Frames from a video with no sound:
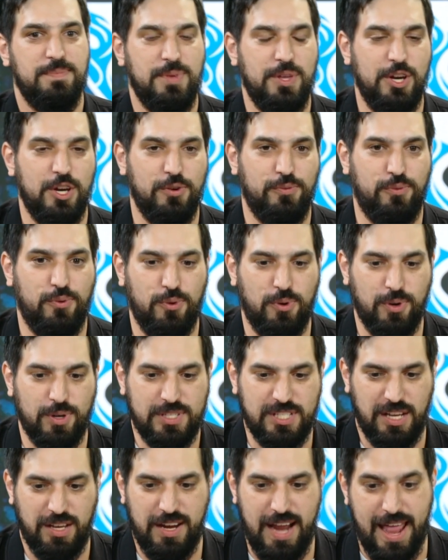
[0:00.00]
you know, for
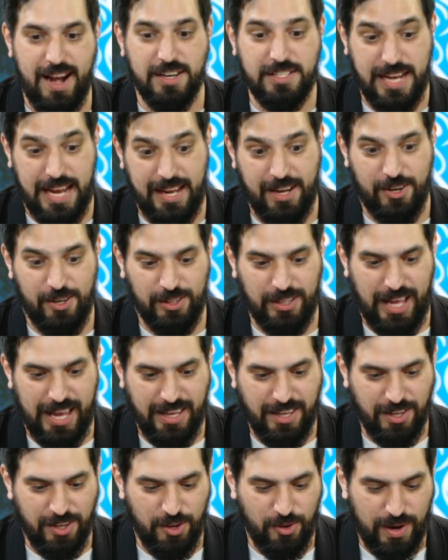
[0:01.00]
an entertainer
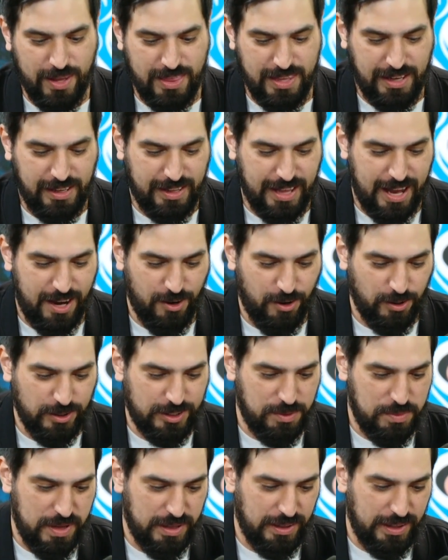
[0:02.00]
like you, I think that
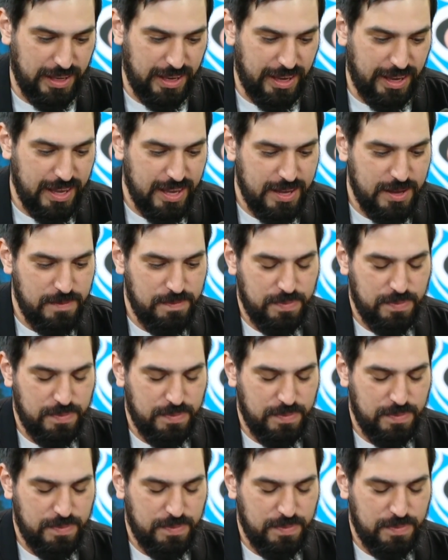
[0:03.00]
ultimately,